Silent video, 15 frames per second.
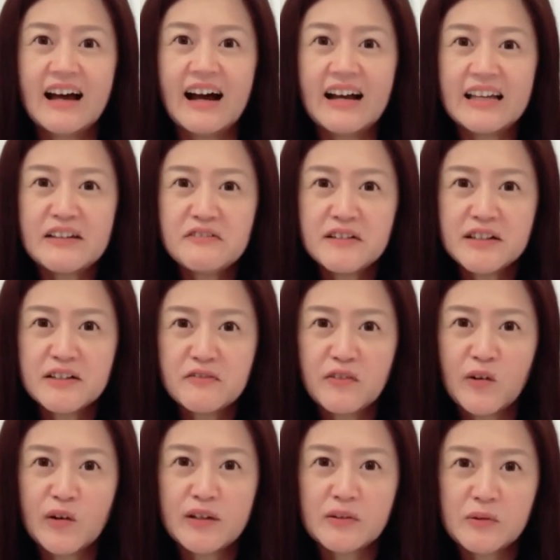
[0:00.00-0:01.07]
I even
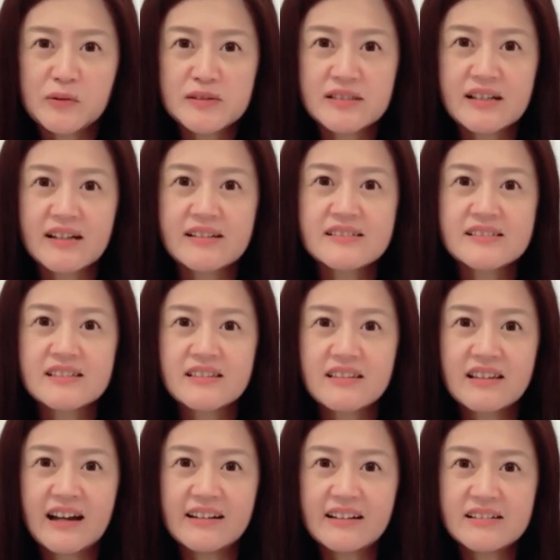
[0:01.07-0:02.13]
avoid cuisines
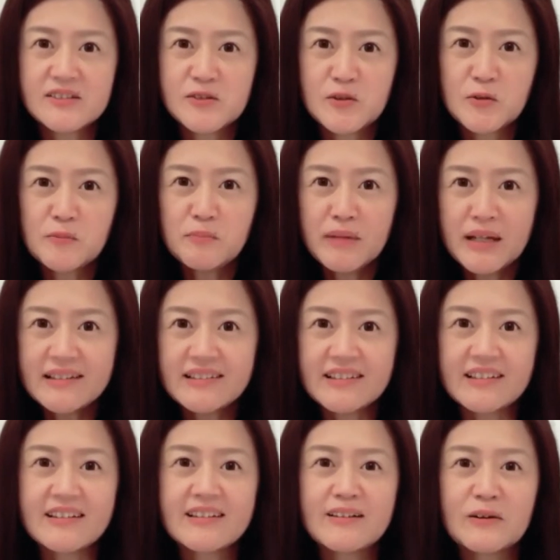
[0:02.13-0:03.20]
that is too
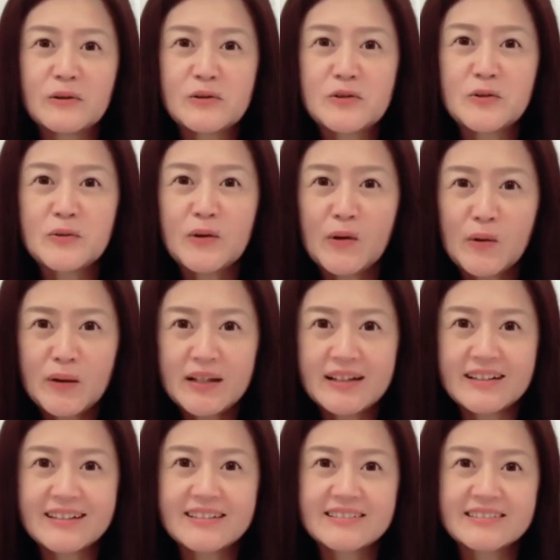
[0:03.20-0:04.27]
meaty or too oily.